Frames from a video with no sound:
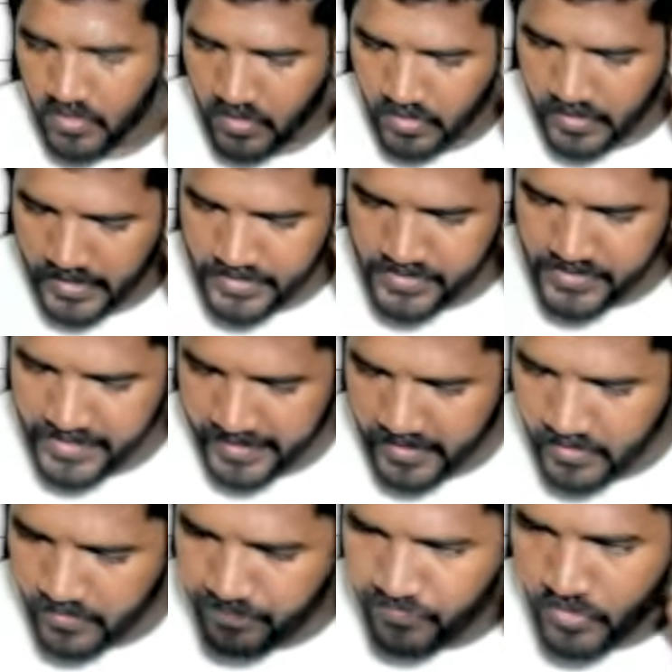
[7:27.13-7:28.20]
Let us check.
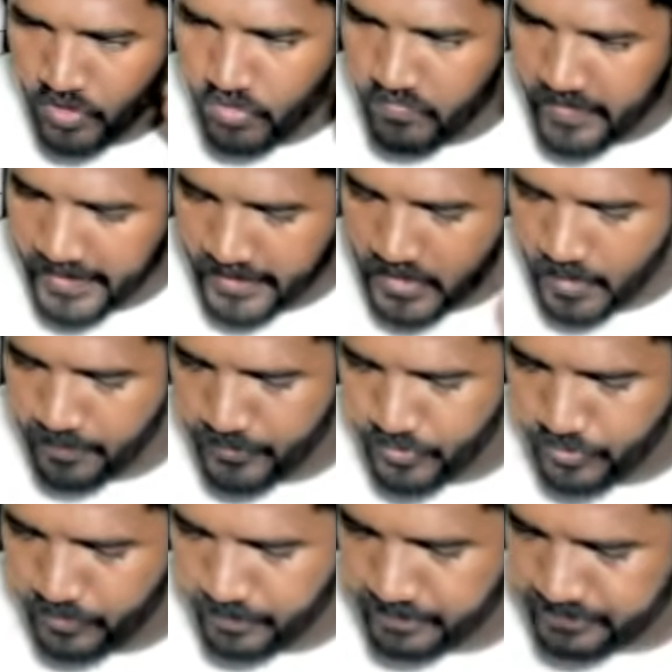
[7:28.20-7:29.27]
When it come
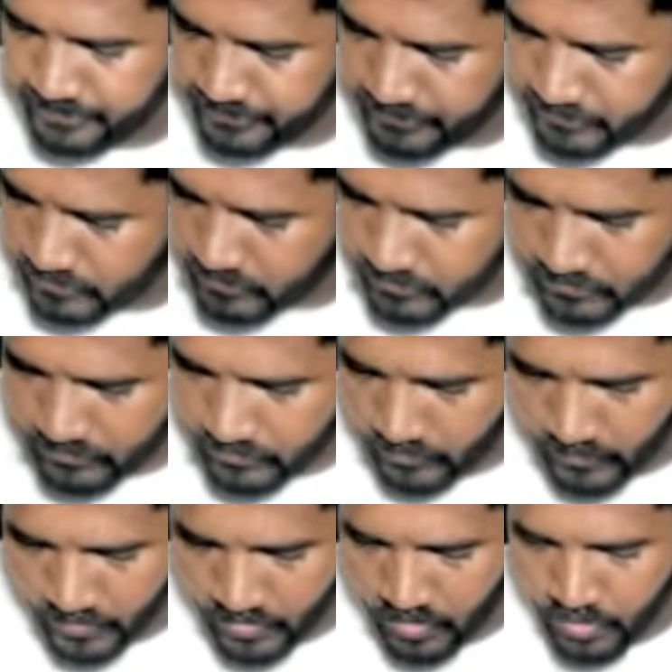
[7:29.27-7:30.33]
to
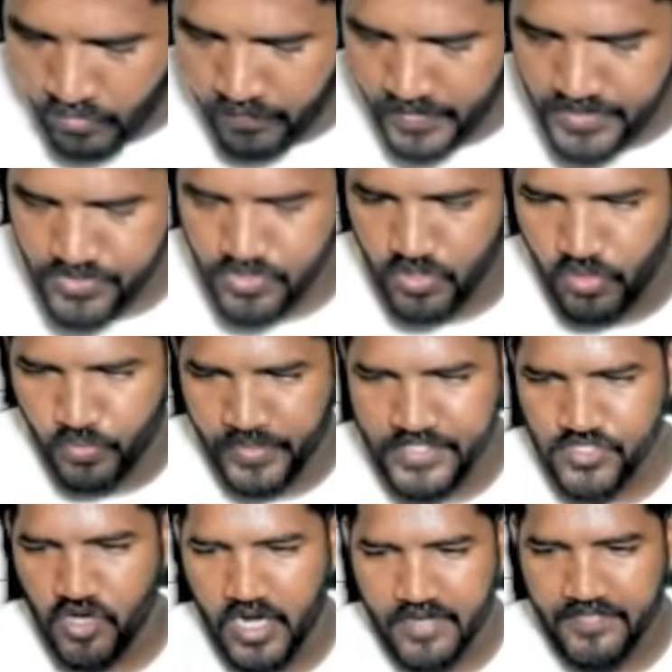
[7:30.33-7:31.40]
first, we
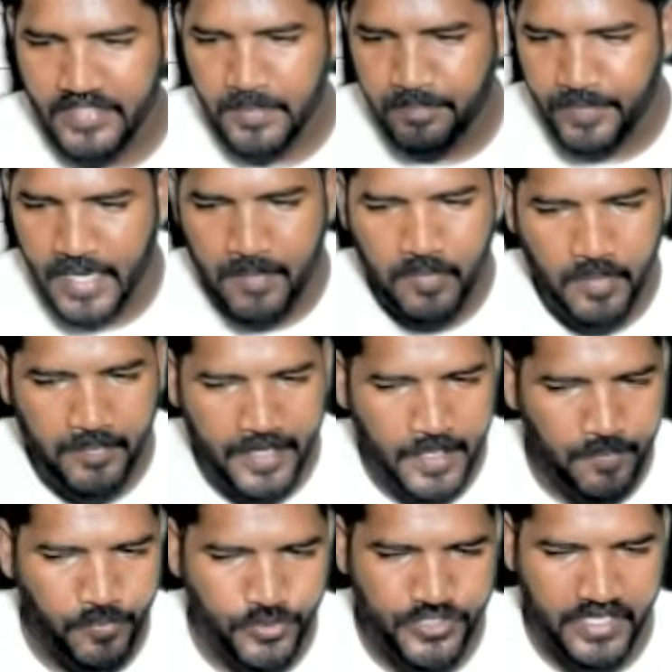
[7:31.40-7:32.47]
start with the problematic
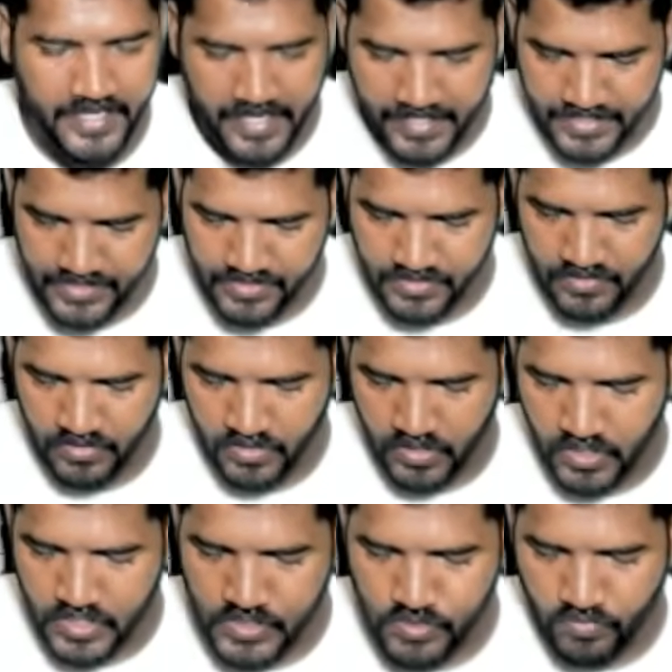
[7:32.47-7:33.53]
portion, guys.
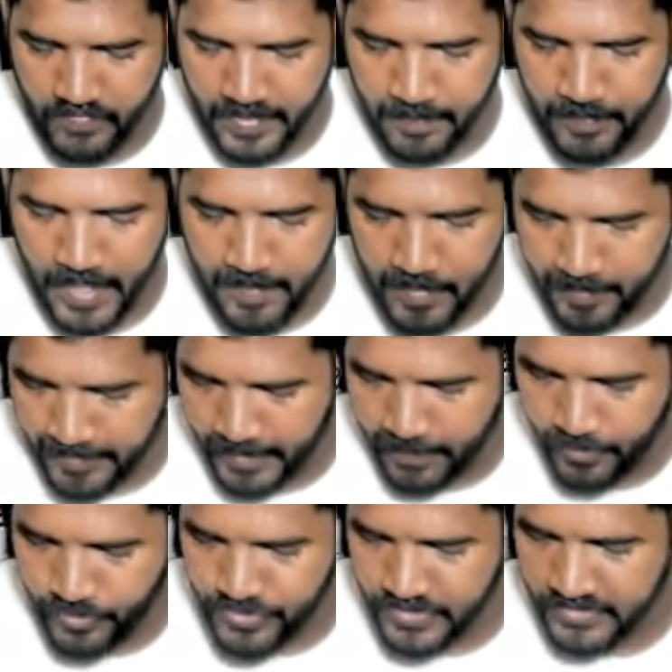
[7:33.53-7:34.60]
So when problematic
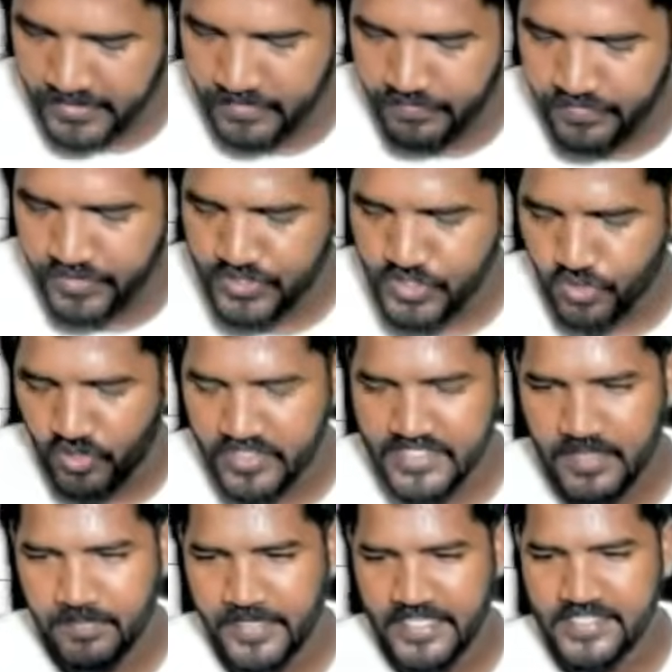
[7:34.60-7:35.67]
portion, the first
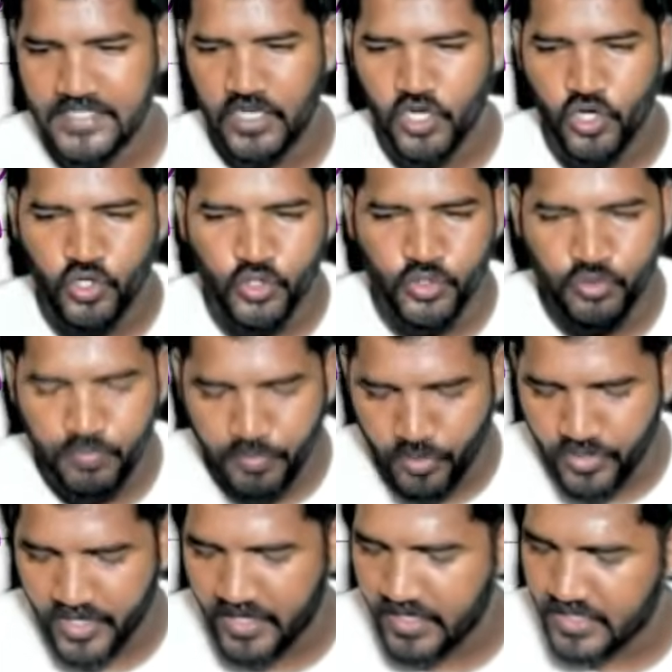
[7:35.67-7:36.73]
concept is a DuPont
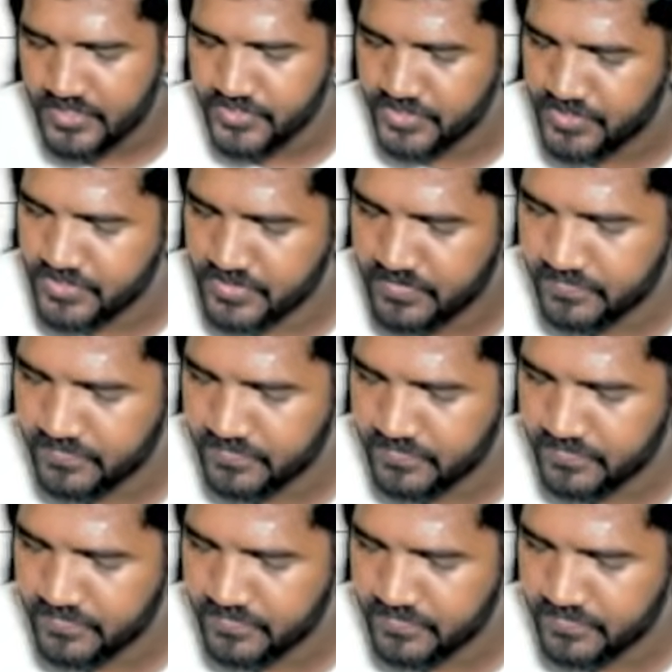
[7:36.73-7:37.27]
analysis.